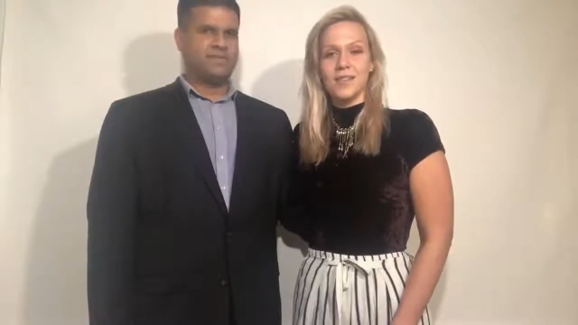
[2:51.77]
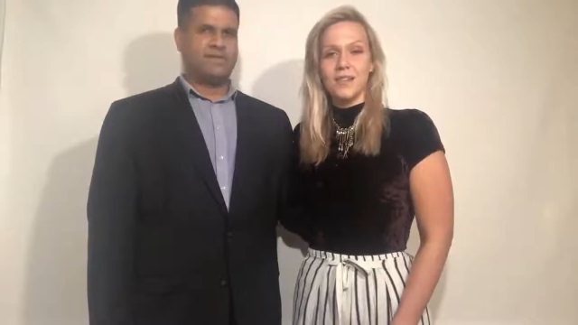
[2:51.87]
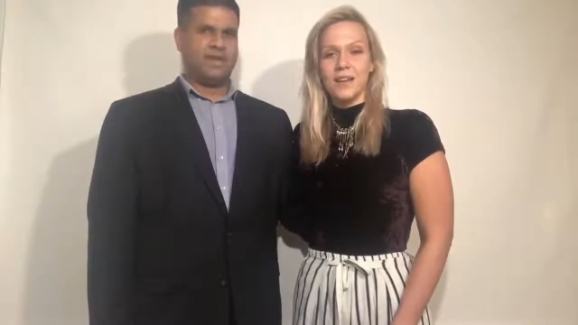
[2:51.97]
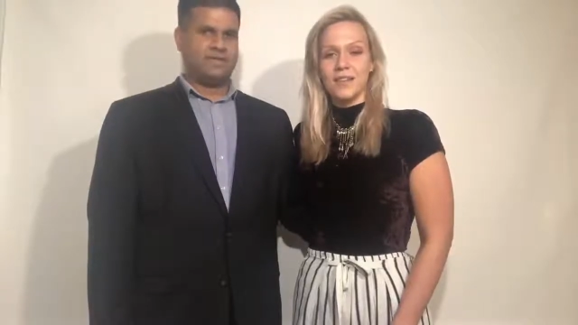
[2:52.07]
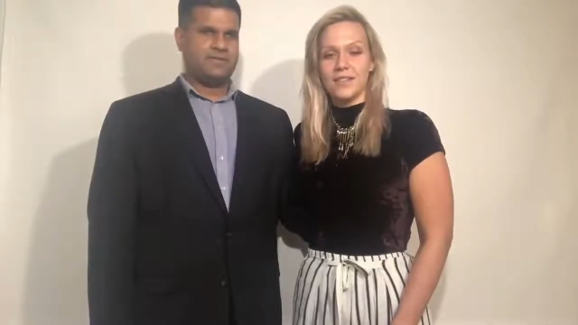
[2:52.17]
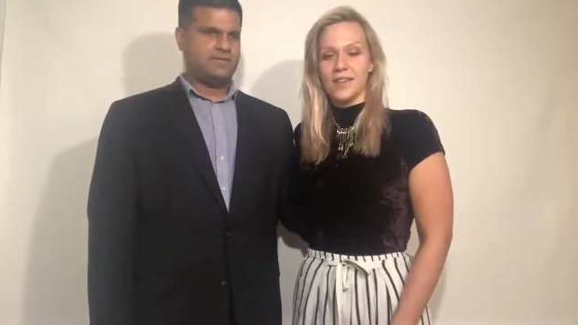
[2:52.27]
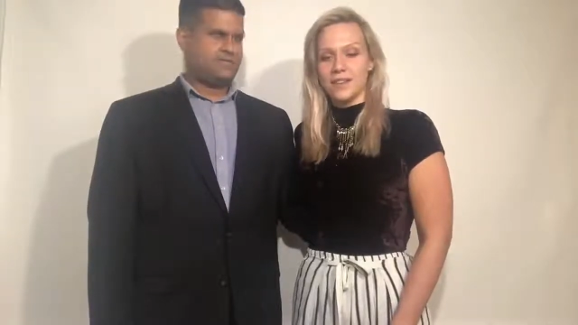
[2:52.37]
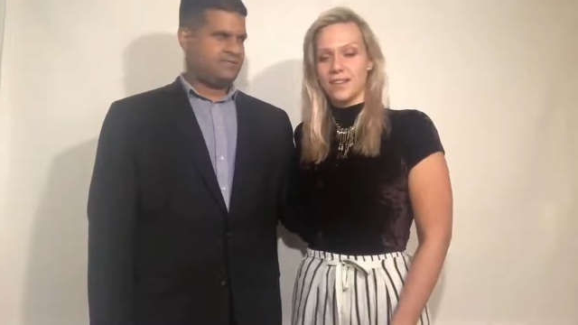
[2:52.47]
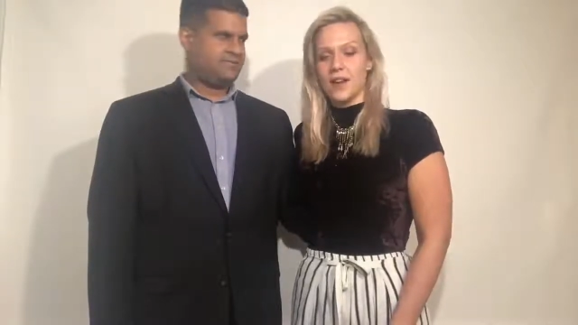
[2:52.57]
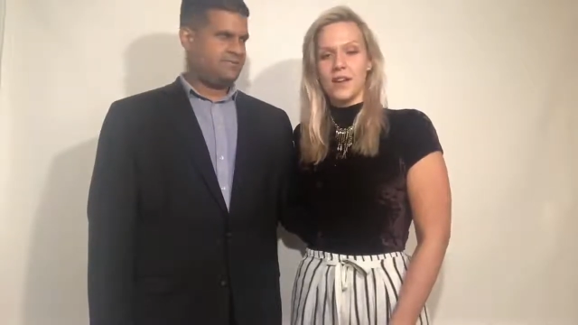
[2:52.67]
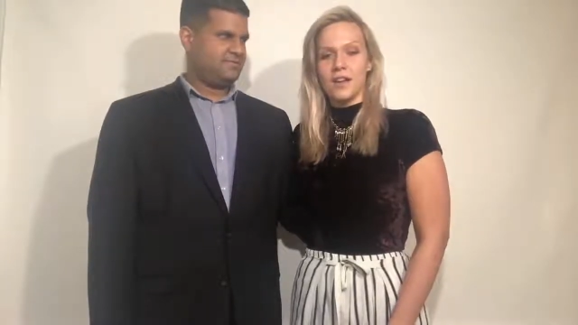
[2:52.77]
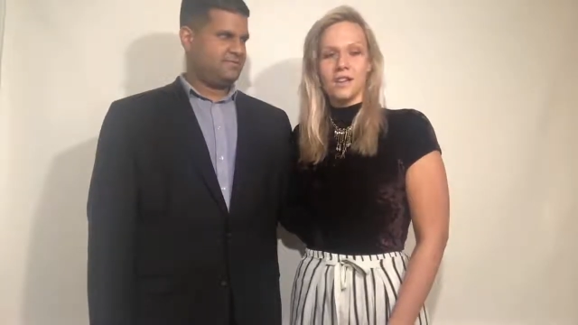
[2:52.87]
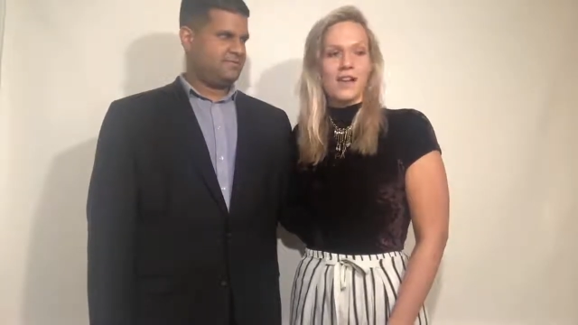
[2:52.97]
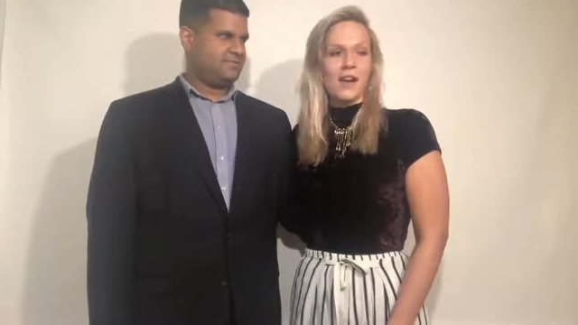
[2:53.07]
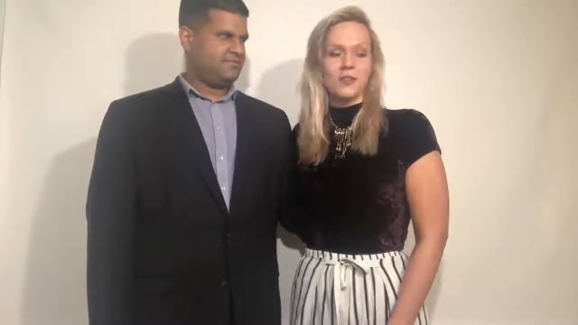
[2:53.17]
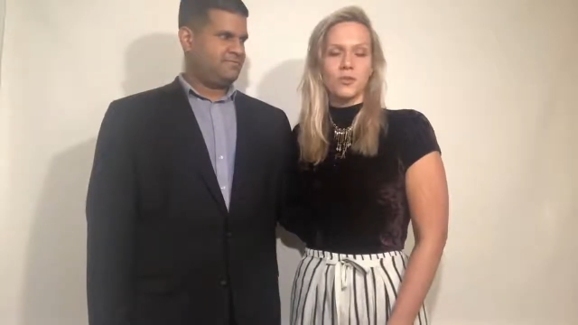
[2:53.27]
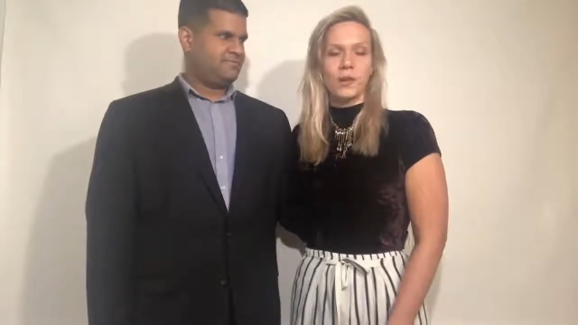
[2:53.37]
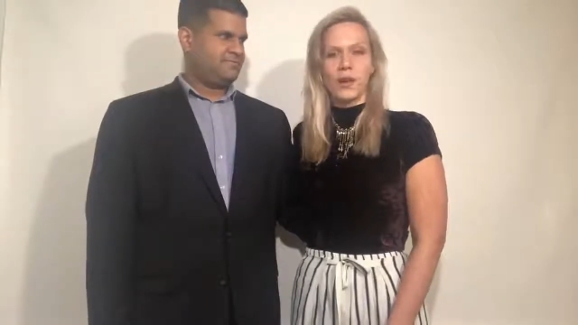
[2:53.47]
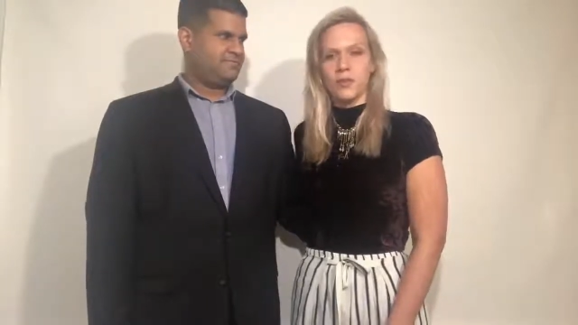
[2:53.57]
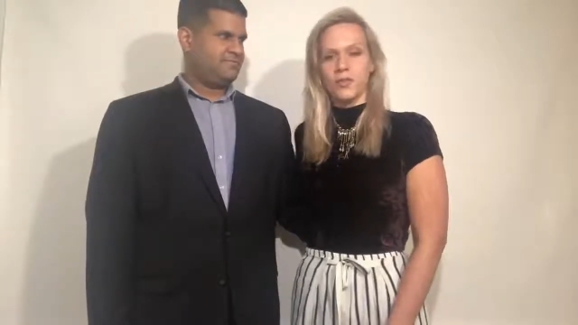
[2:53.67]
Speaker 1: Correct. It's not in the
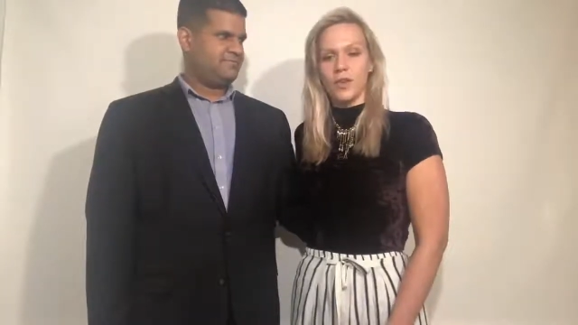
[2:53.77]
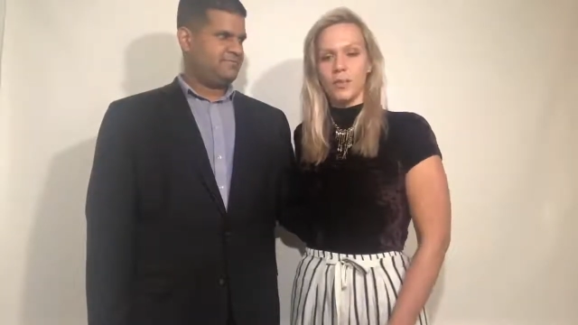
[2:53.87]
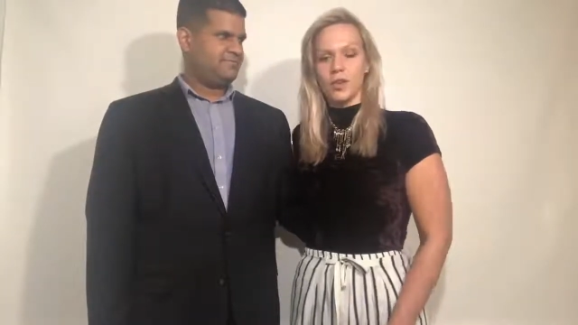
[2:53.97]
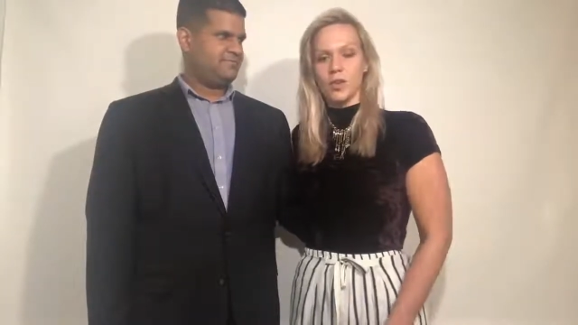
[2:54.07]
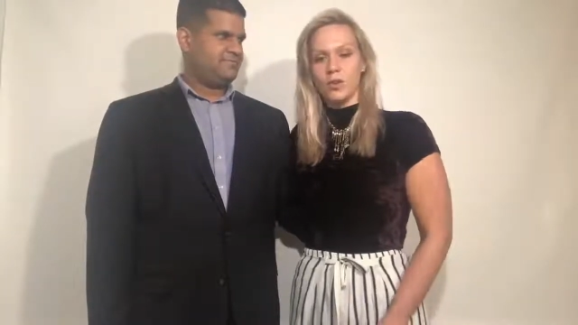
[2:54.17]
actual house flipping.